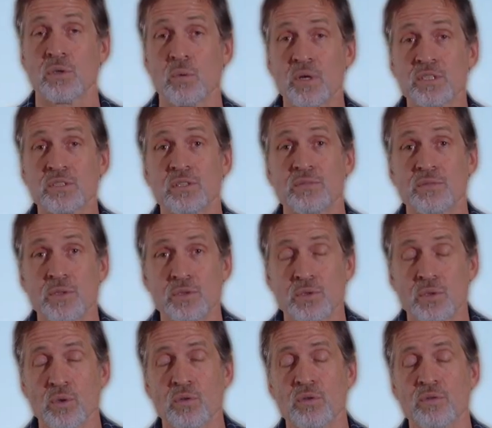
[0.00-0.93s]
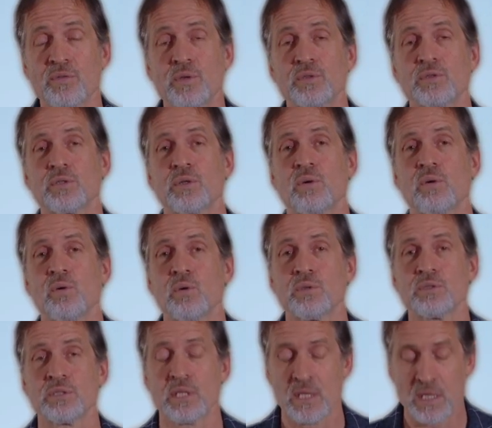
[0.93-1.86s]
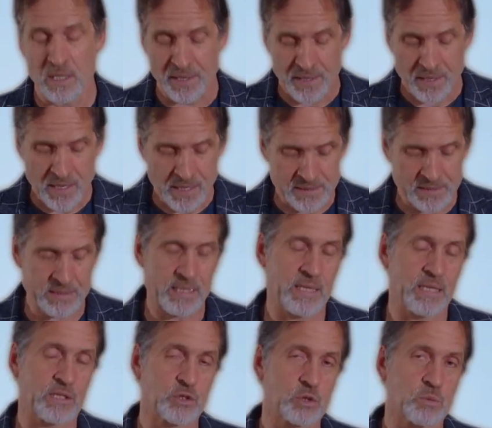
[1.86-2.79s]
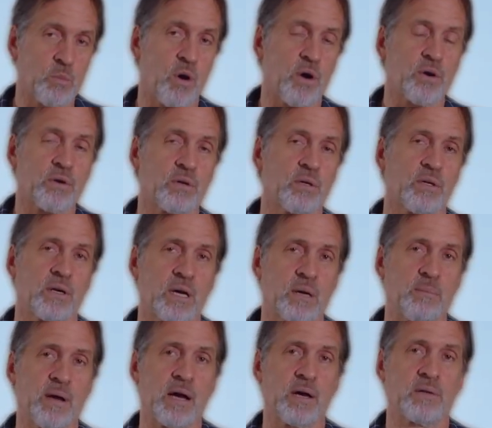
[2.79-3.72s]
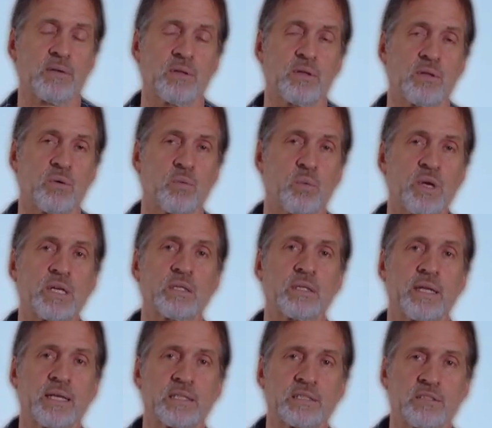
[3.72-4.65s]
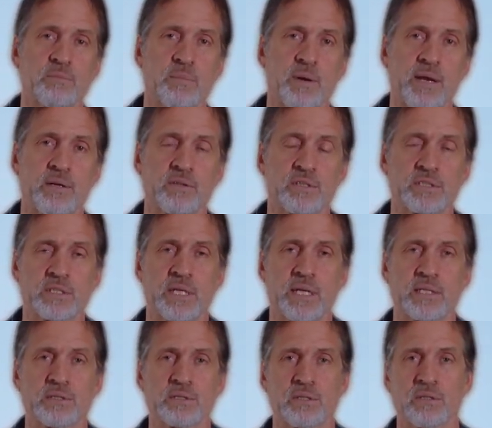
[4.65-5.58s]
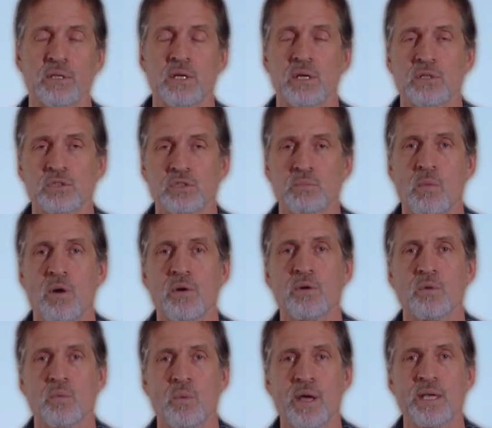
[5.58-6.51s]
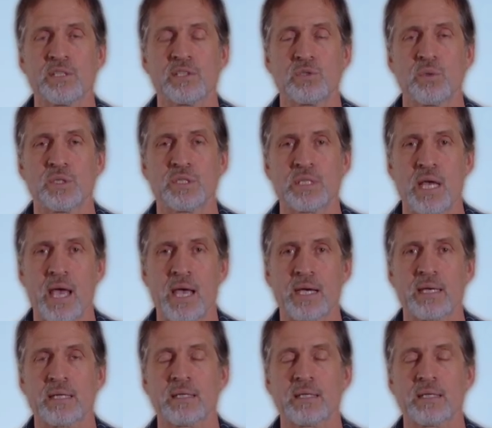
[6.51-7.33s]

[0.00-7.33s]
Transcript: what does the future hold? The future holds us getting smarter about the weak links of pancreas cancer, smarter ways to attack